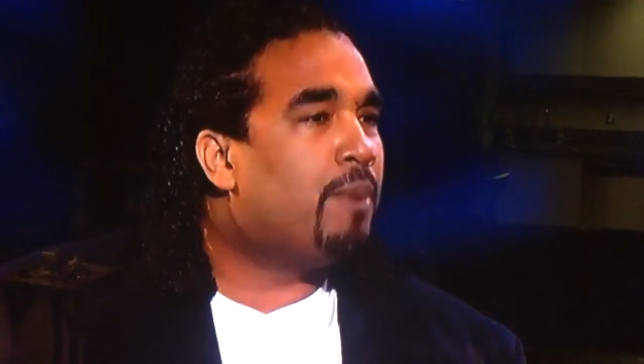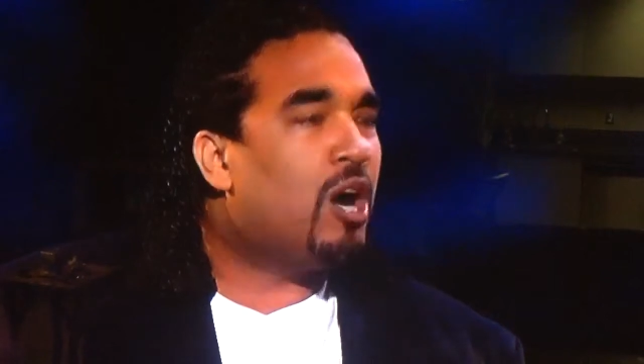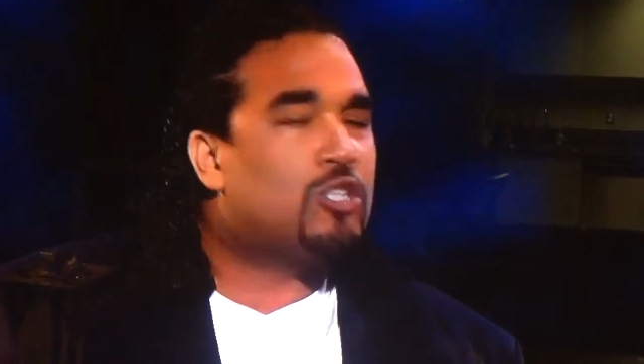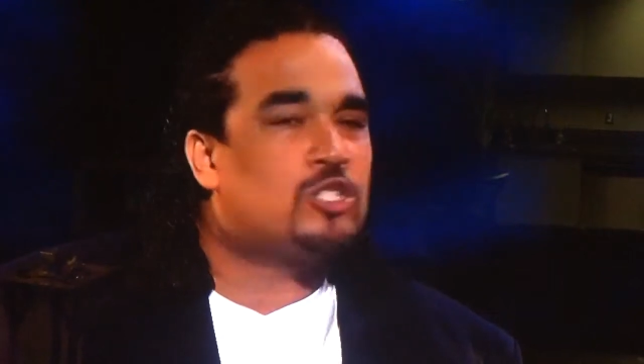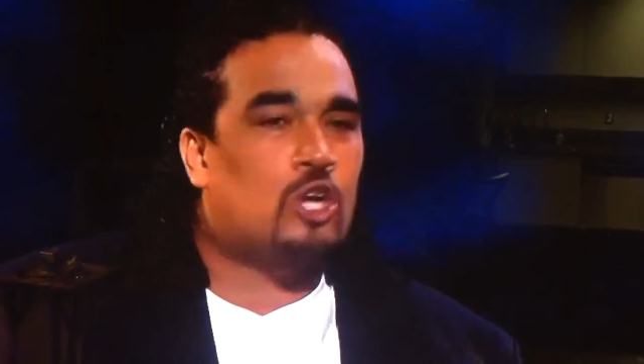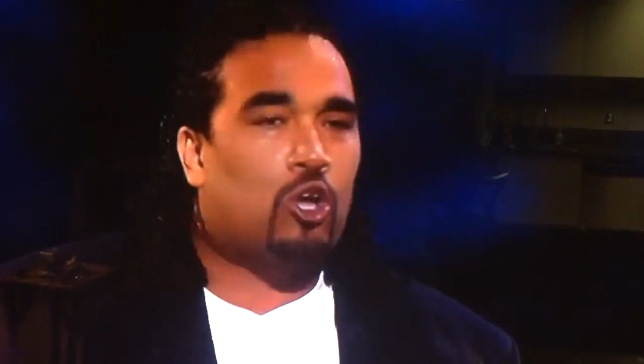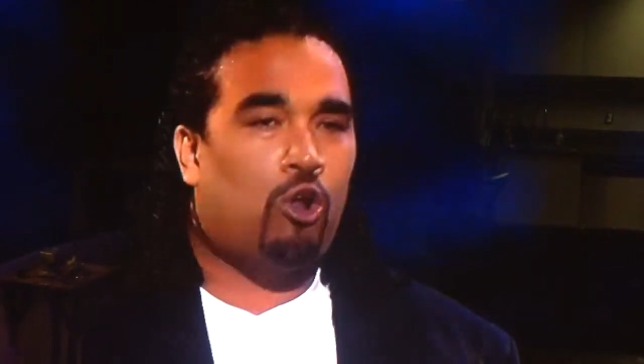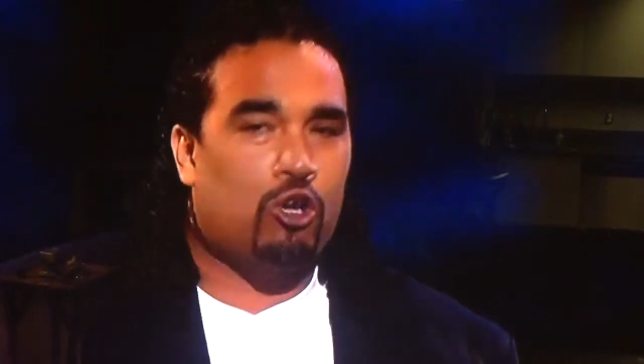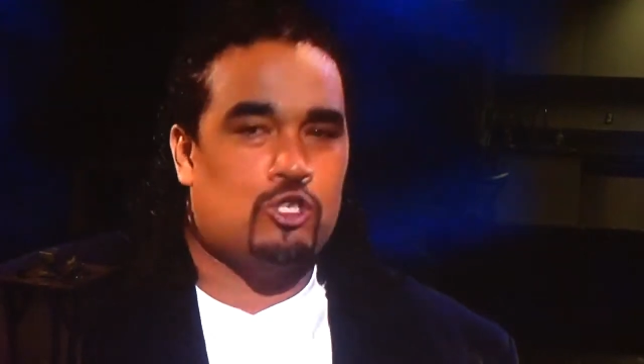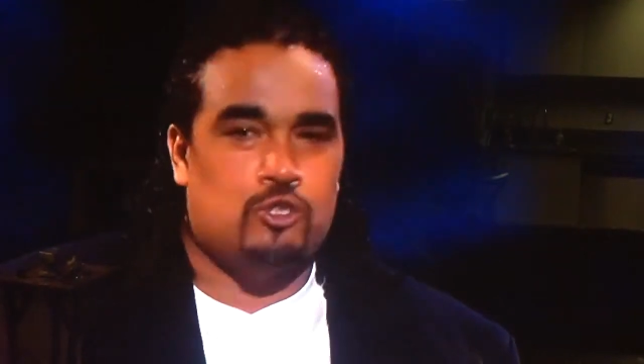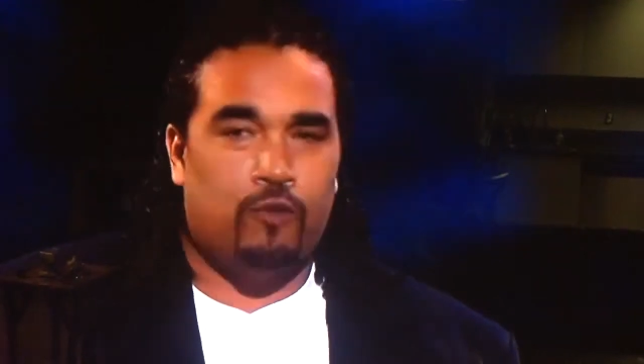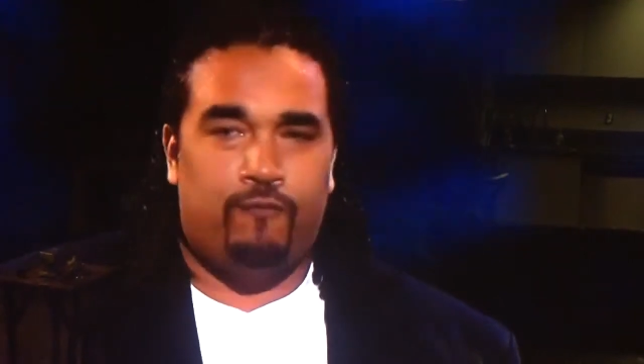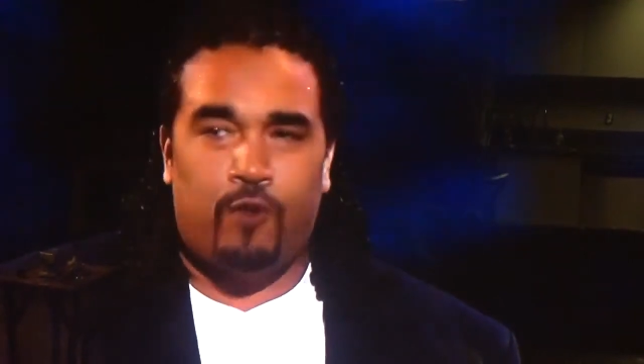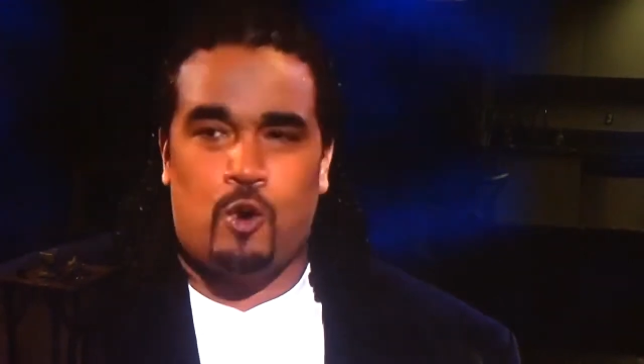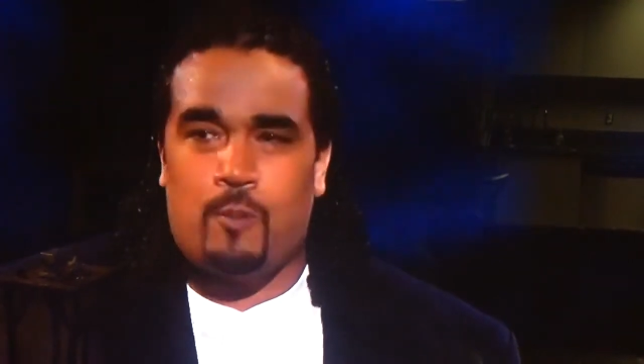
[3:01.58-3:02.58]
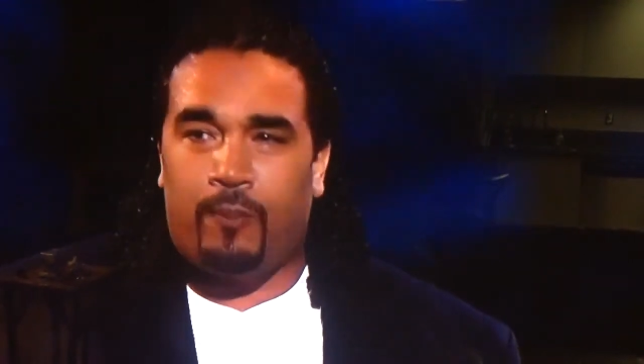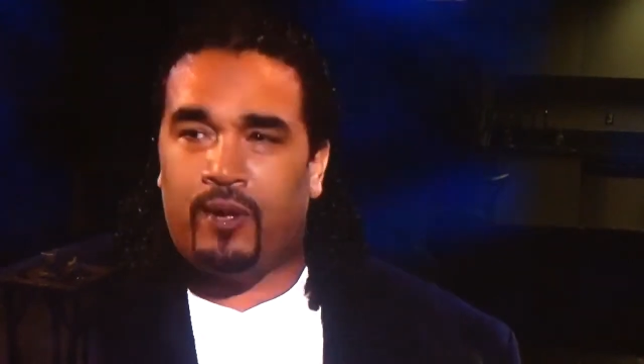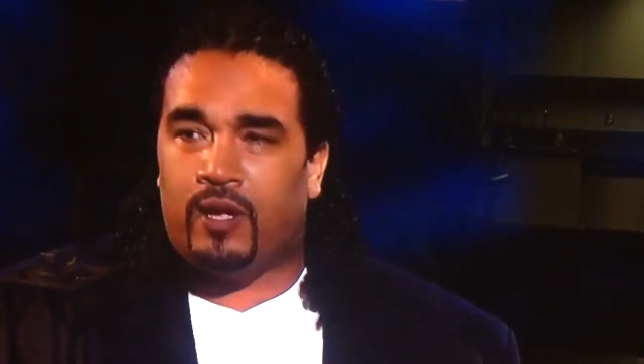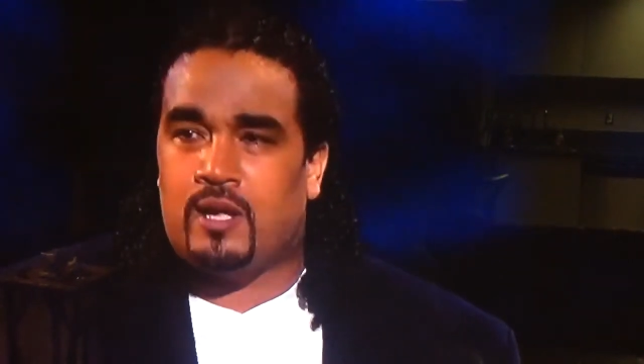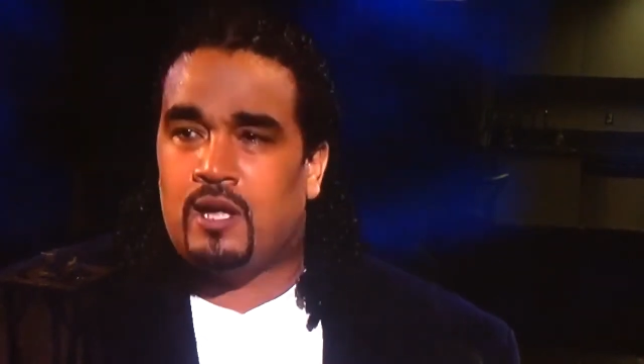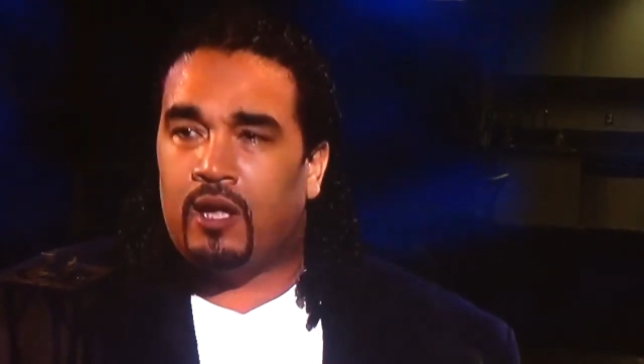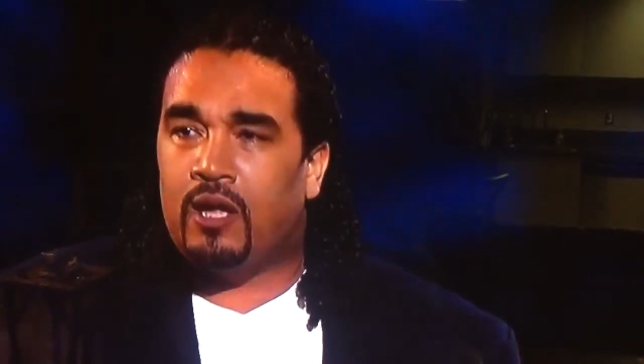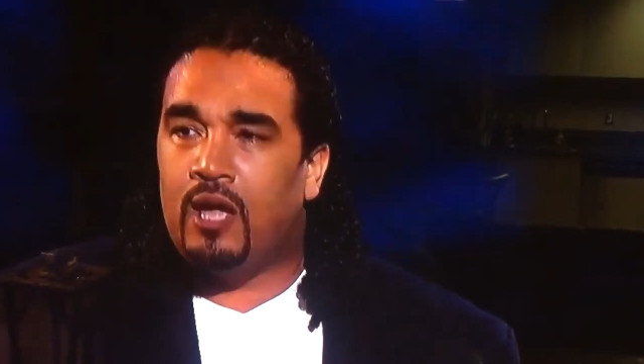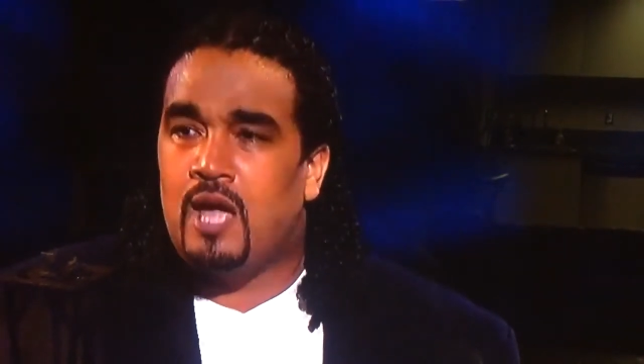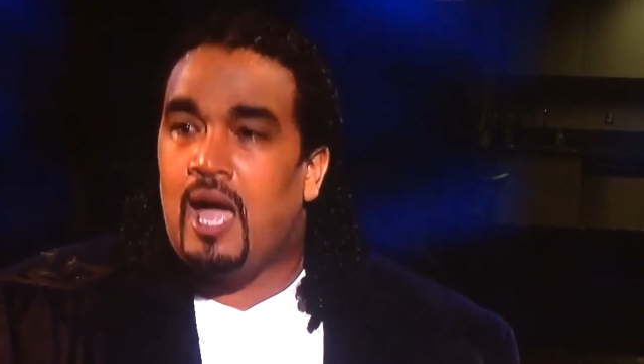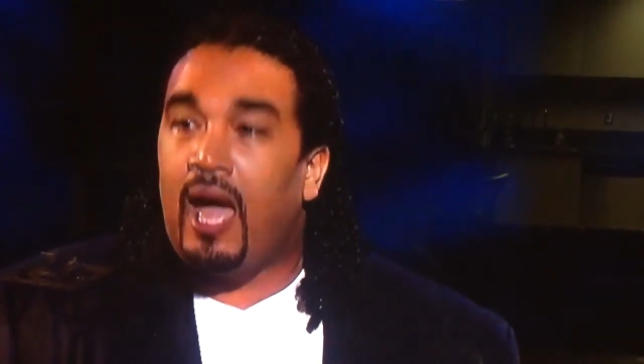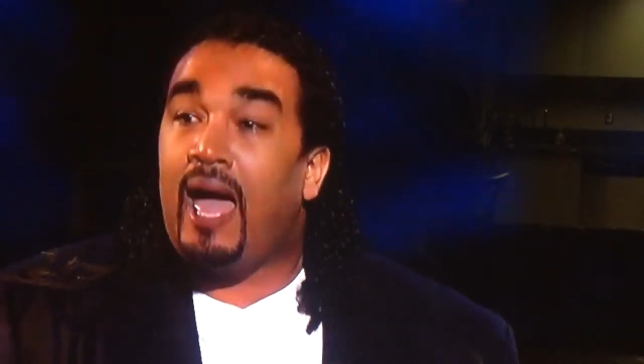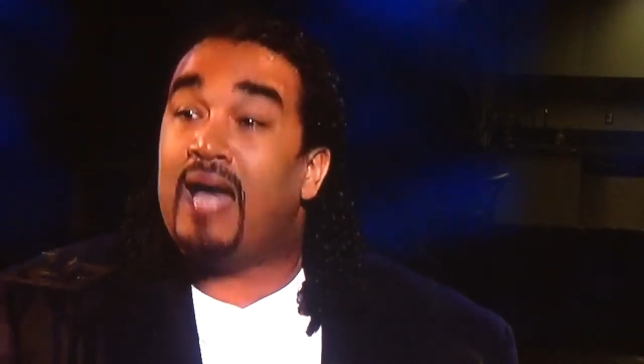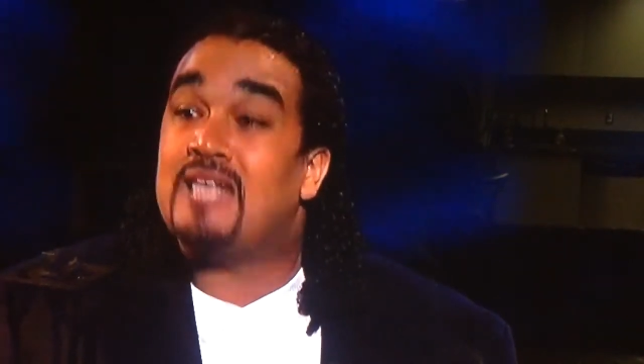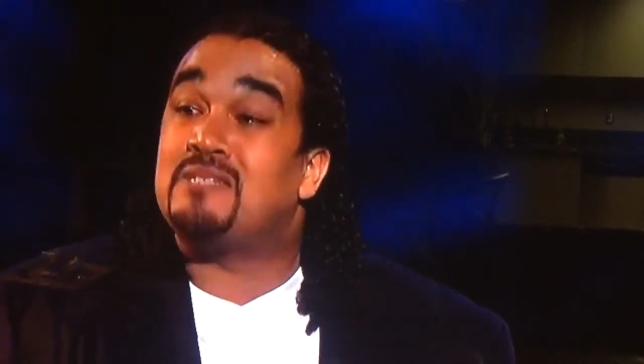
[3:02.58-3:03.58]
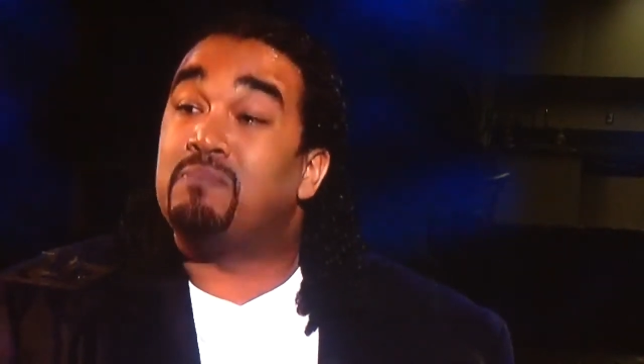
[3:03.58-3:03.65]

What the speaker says: bugs are claustrophobic. Ask